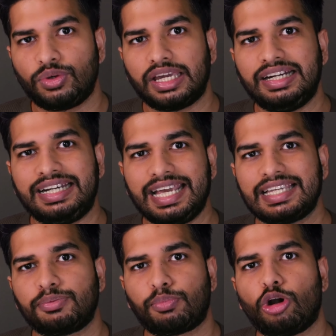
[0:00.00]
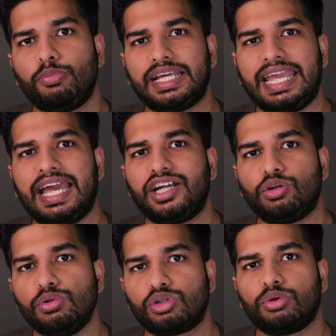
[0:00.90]
can text prompt AI
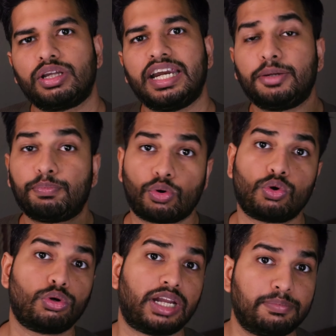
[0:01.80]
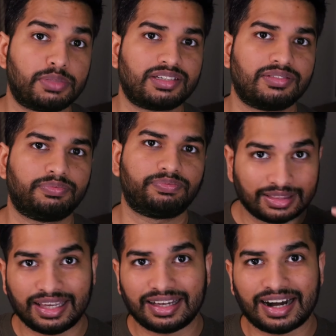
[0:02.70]
tools to create prototypes.
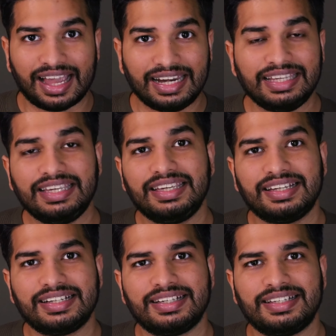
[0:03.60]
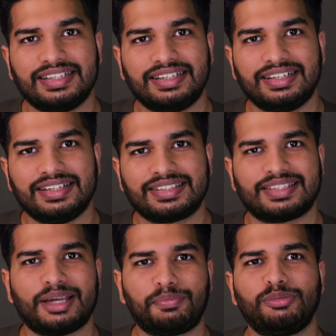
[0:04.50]
They are highly
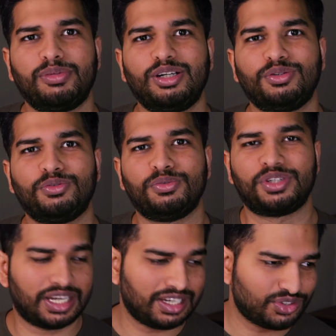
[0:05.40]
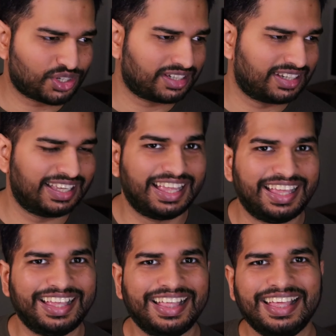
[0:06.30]
susceptible to change
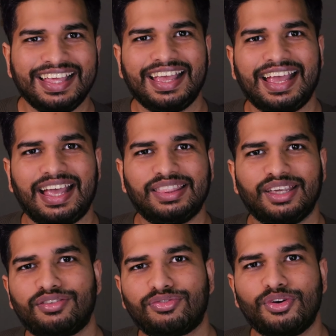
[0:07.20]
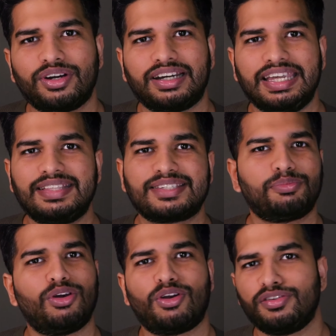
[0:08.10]
and therefore eats up
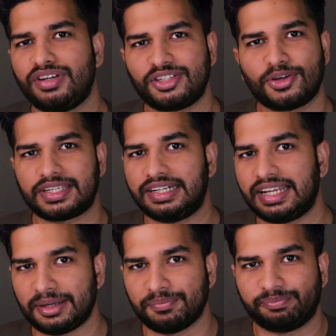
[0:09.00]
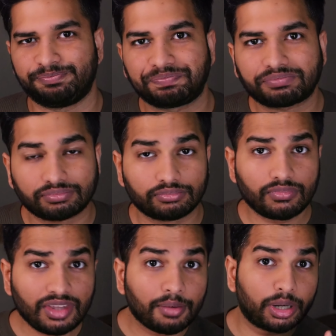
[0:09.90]
a lot of resource and time.
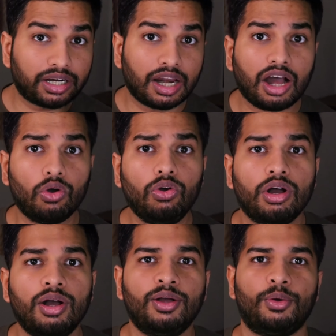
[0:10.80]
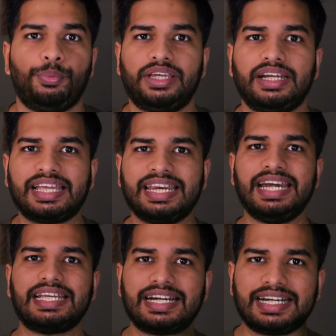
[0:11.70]
But now we can
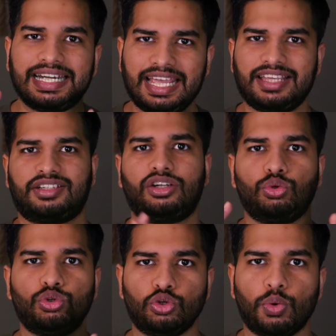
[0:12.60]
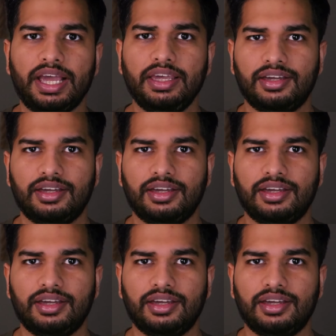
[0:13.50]
create text to UI